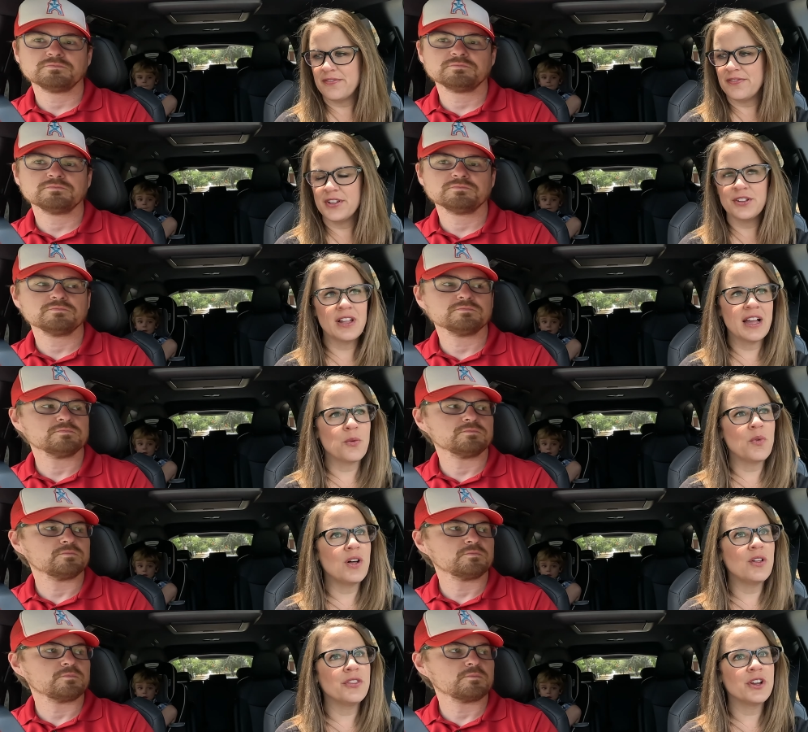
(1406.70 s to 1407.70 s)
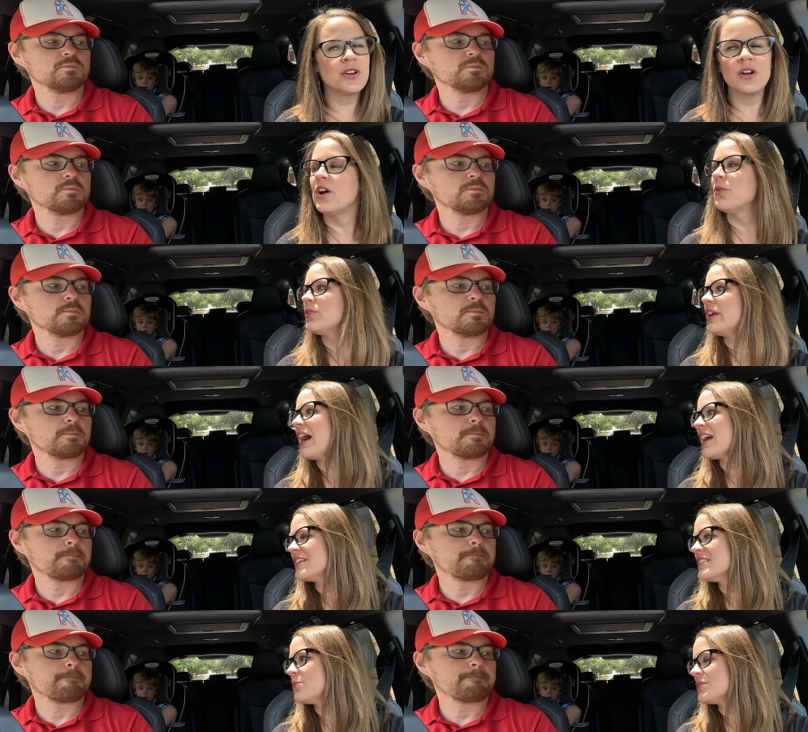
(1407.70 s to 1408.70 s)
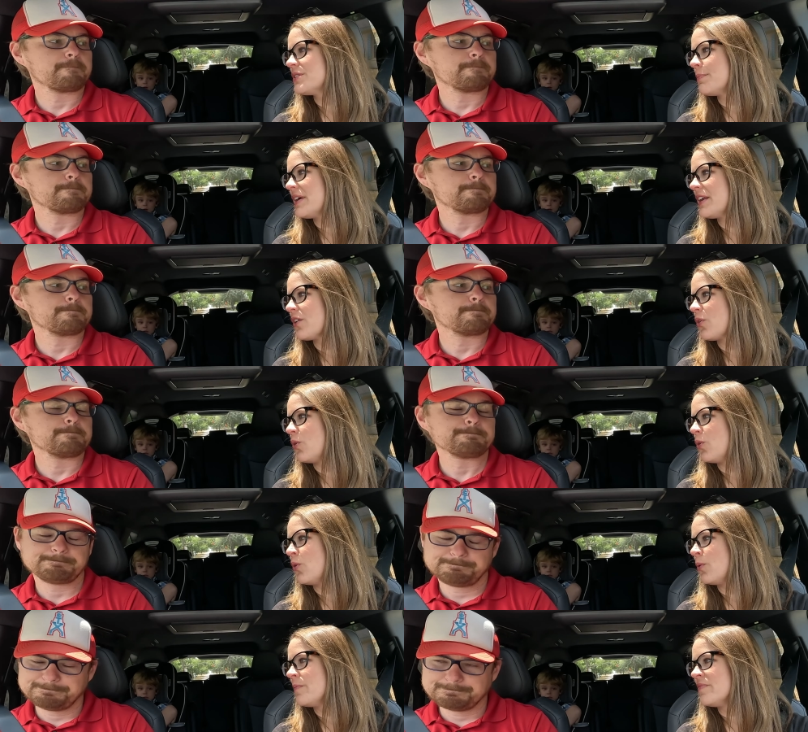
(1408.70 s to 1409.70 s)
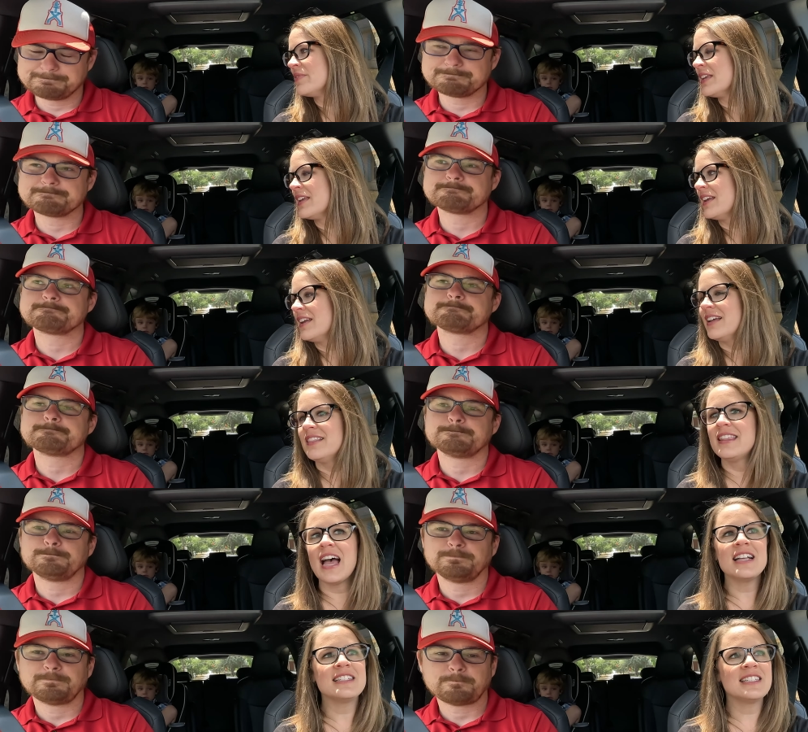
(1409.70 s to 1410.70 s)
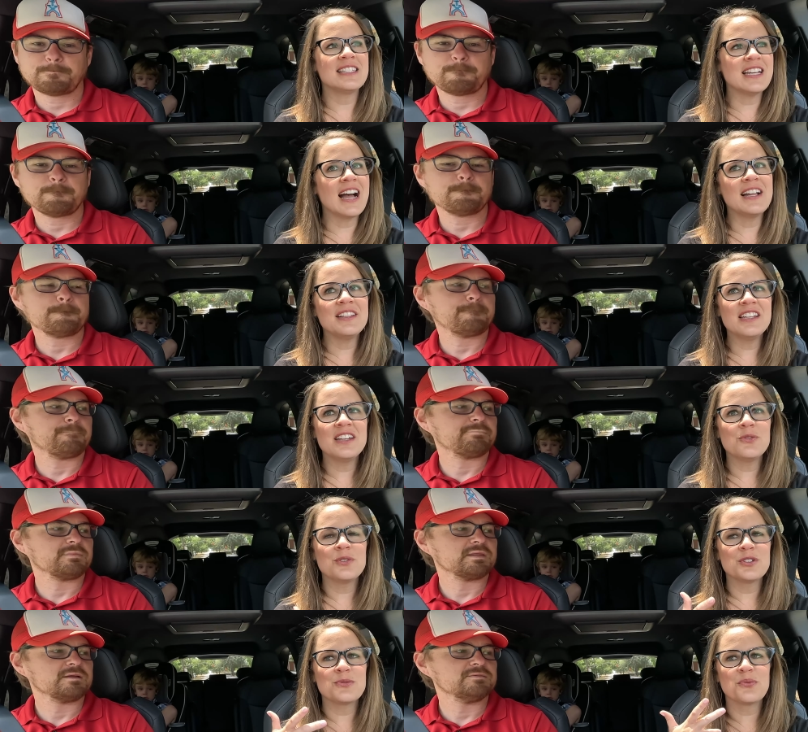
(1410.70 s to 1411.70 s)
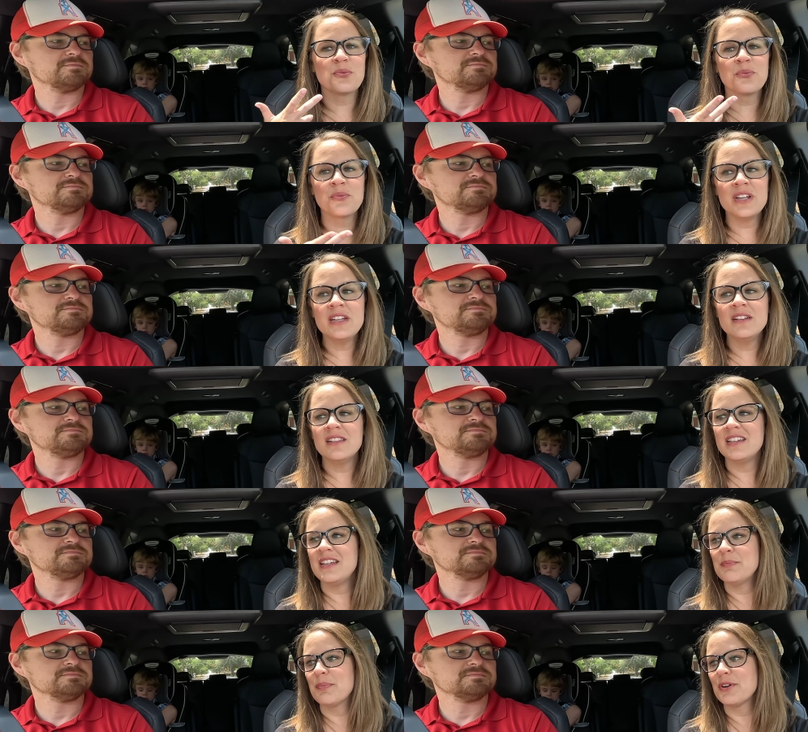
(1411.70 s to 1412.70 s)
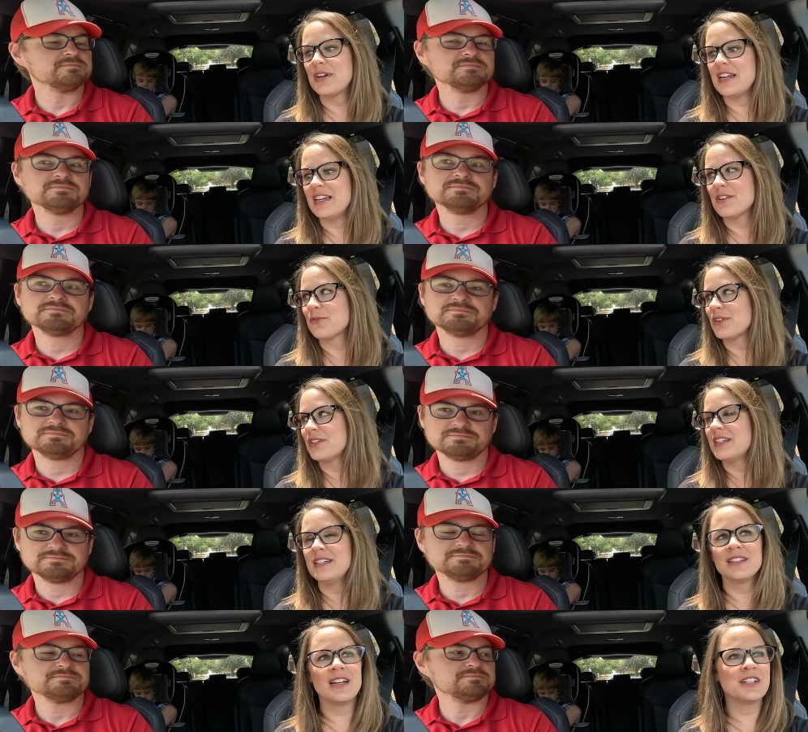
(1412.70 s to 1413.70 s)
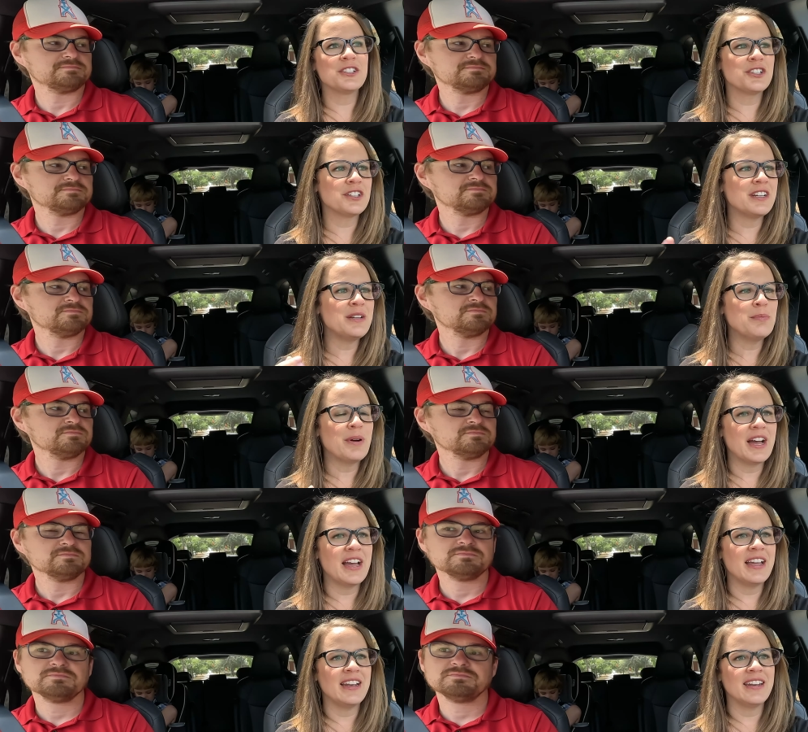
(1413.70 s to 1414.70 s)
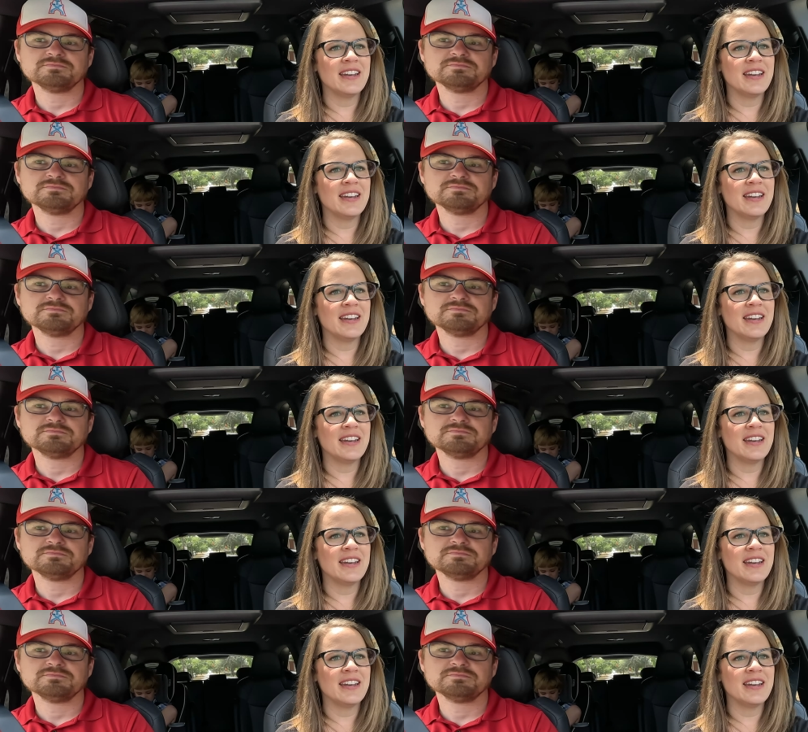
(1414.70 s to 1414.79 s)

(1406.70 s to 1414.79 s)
Speaker 1: feel like well the oh yeah because it was the pinnacle mm-hmm. that styling was really pretty and really luxury but